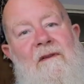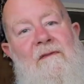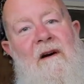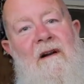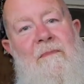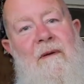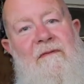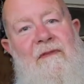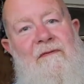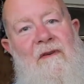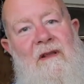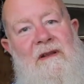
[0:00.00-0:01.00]
far above
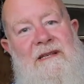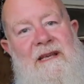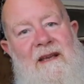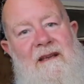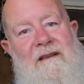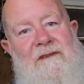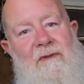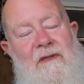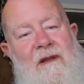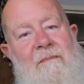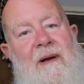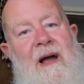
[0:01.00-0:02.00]
the volunteers or
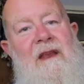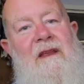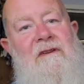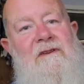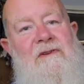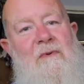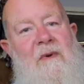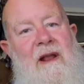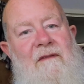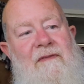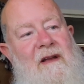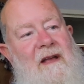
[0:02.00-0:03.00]
the companions or
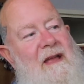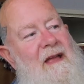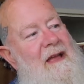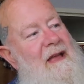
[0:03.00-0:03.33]
whatever.